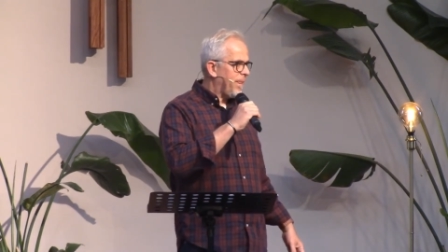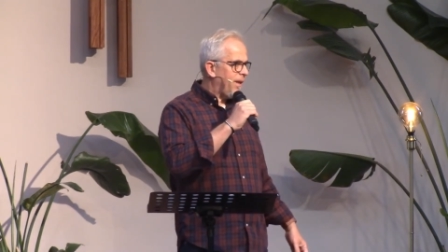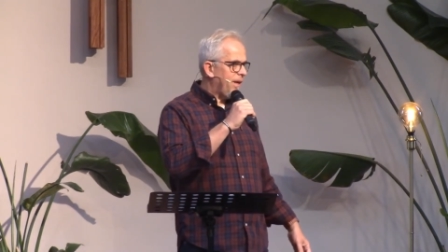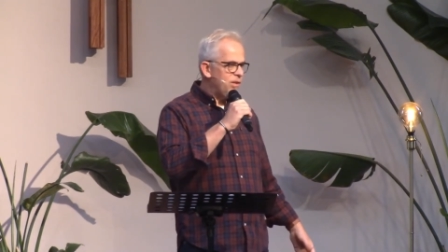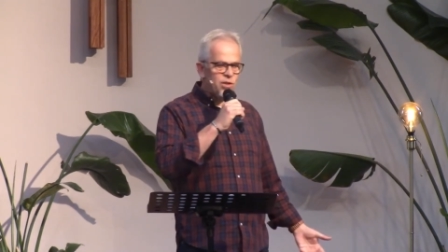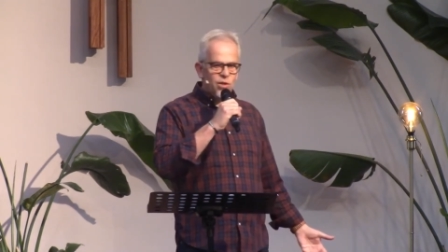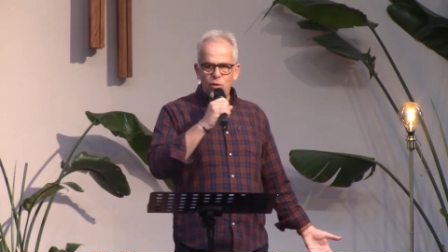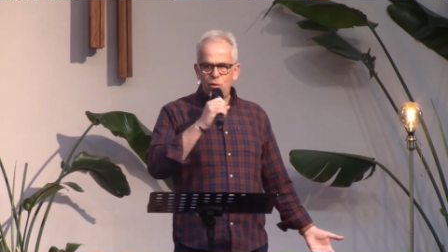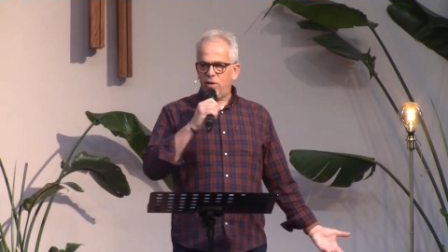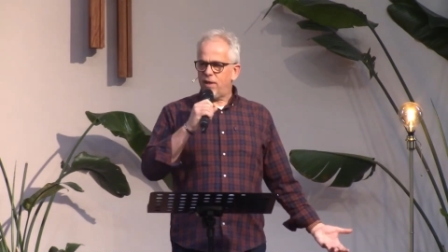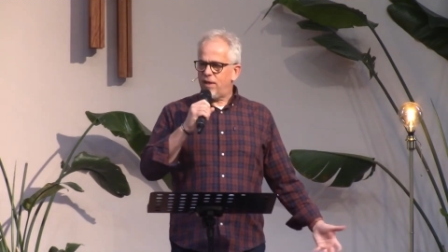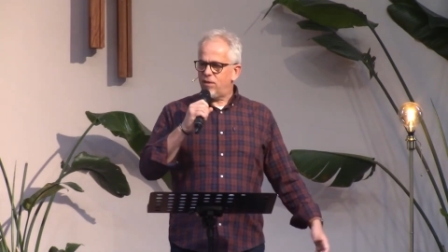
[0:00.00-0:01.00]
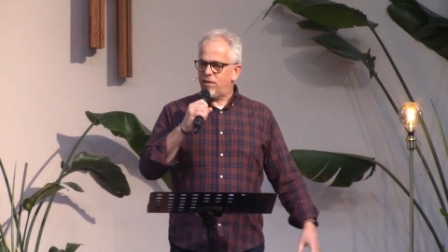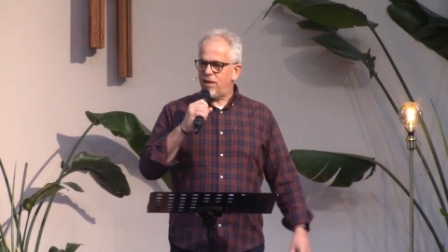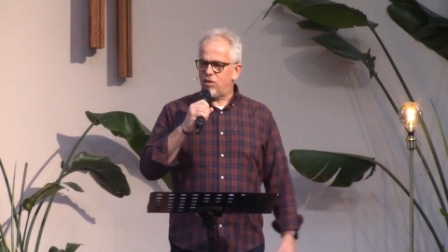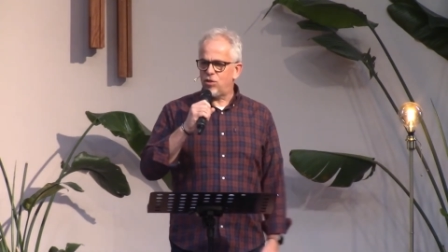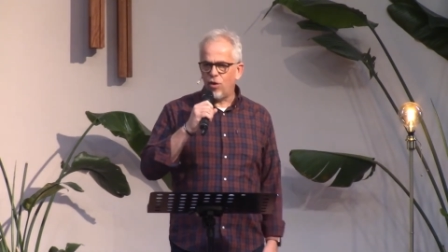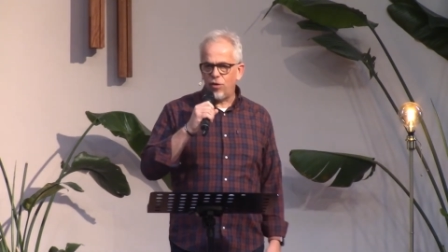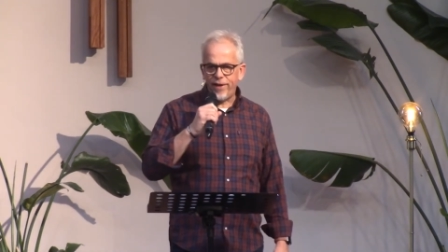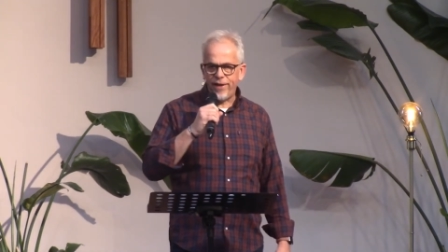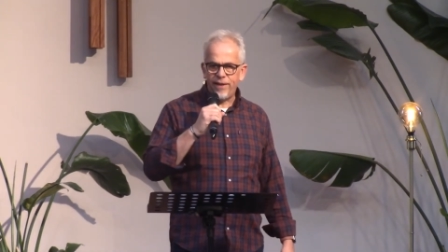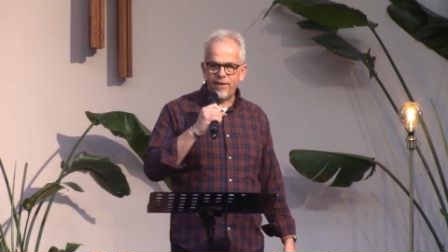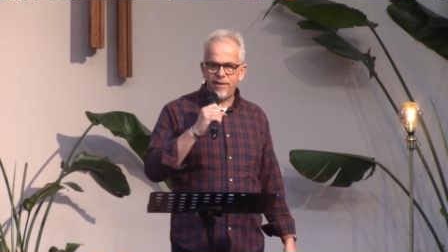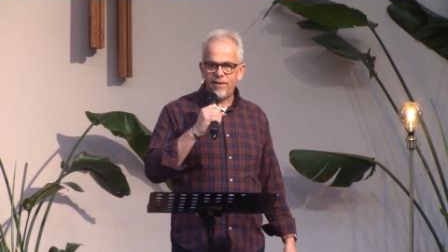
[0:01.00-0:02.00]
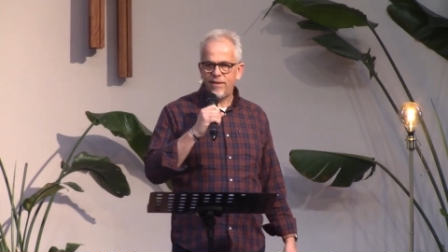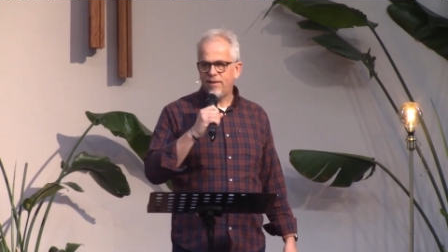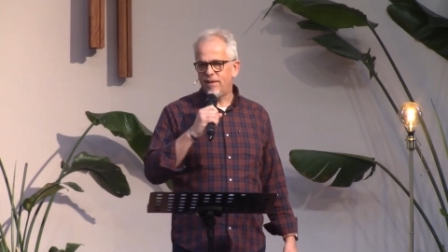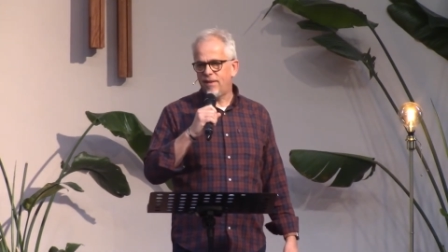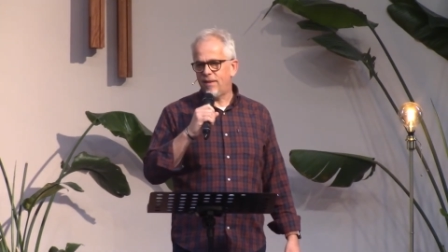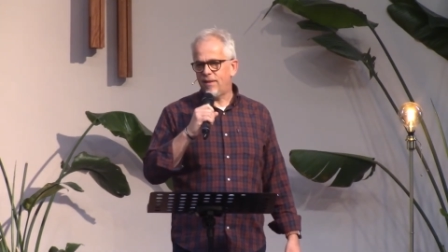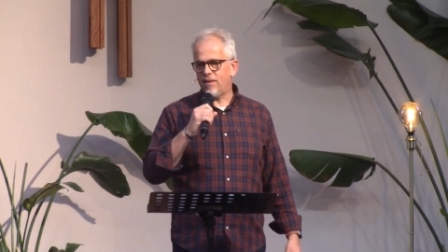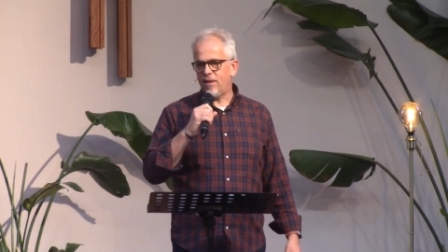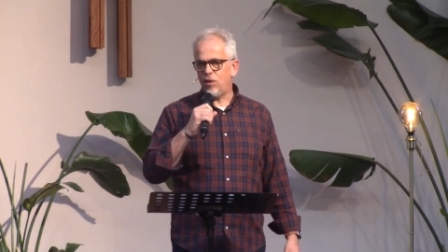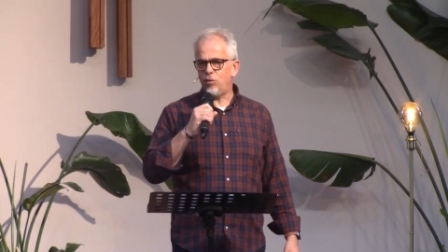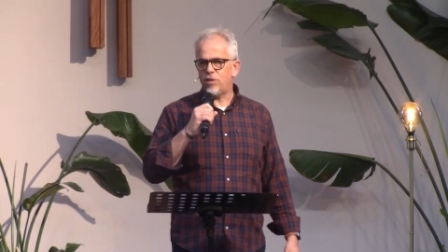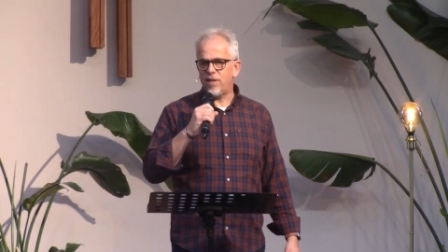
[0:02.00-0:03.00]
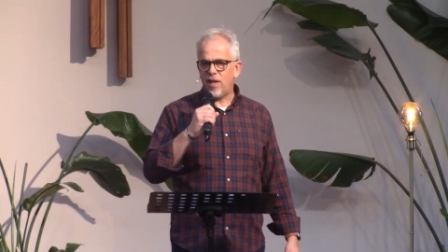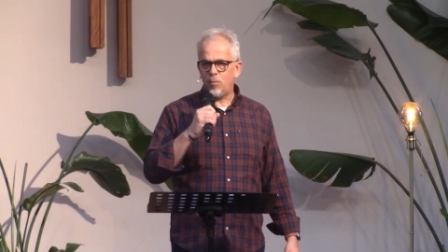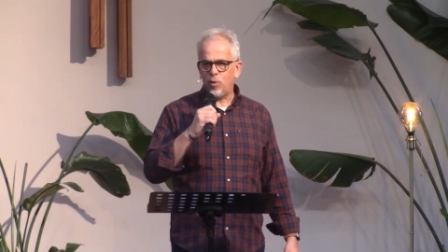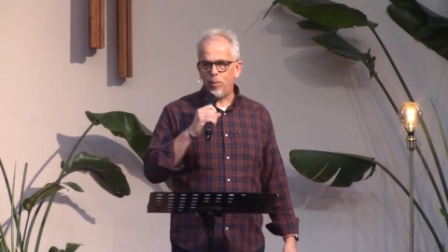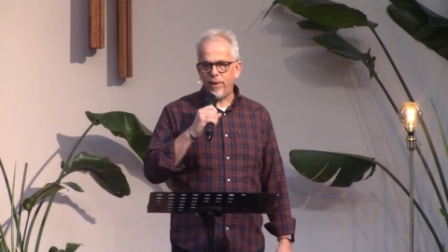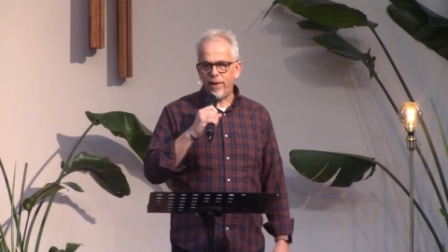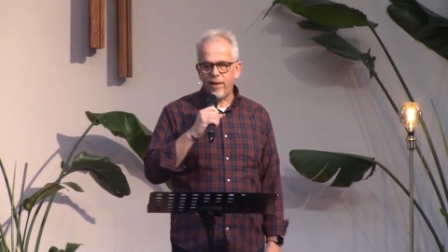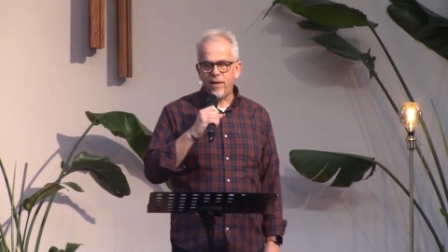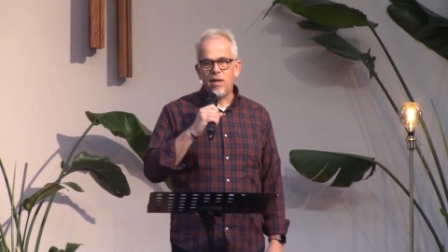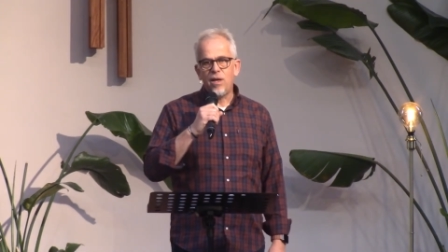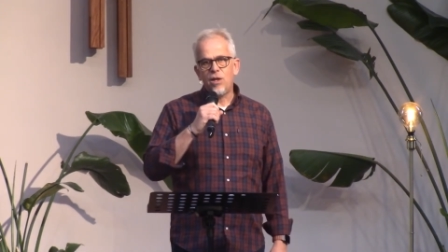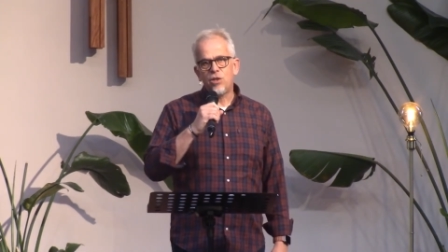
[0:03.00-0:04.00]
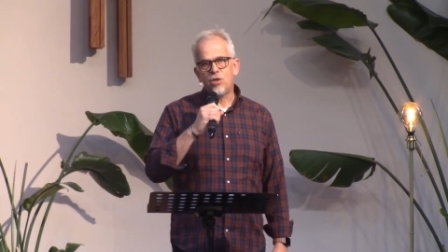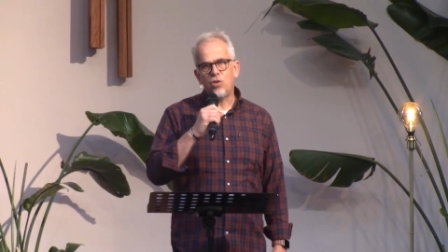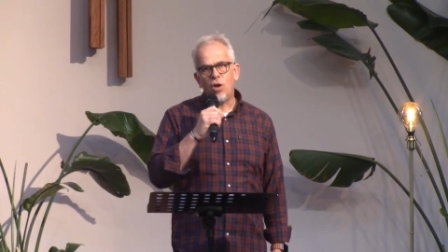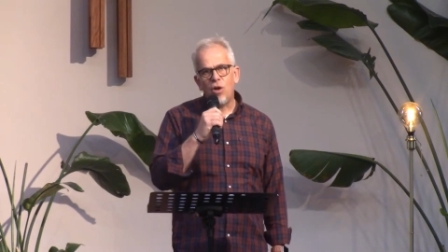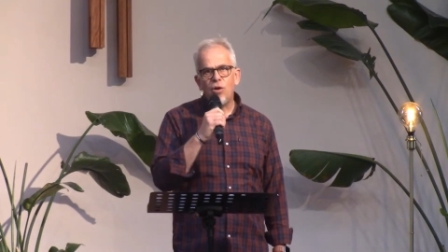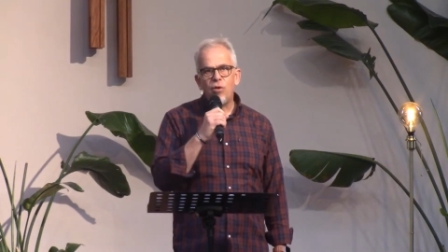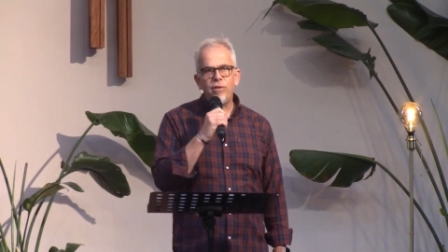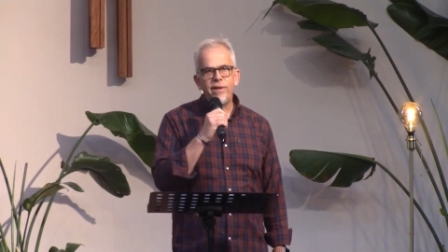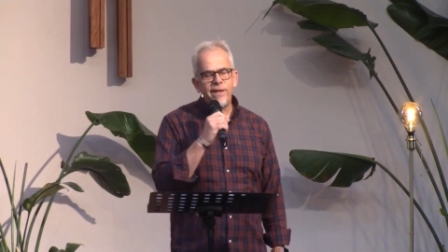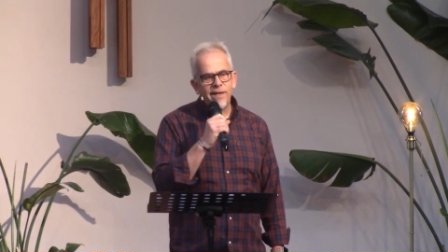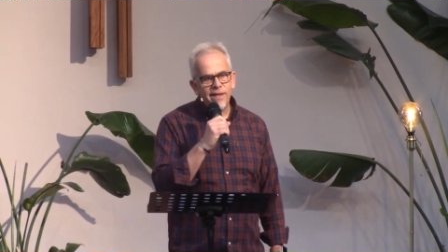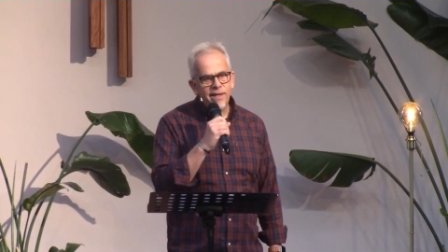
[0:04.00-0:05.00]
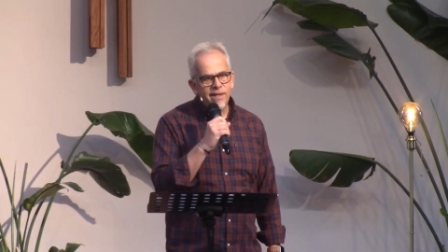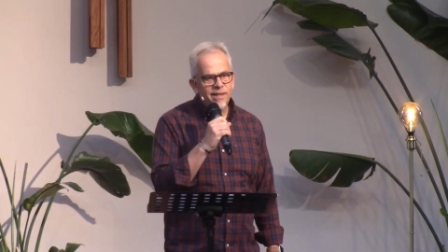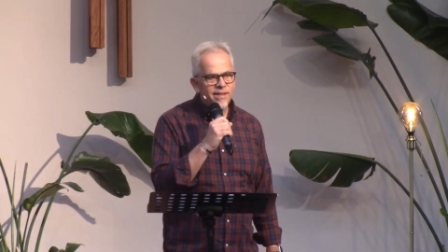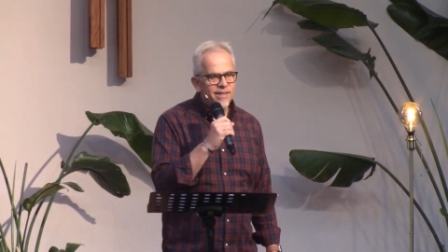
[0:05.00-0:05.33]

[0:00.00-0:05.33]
and so the kids say, "Sorry," I say, no, say it properly. Sorry.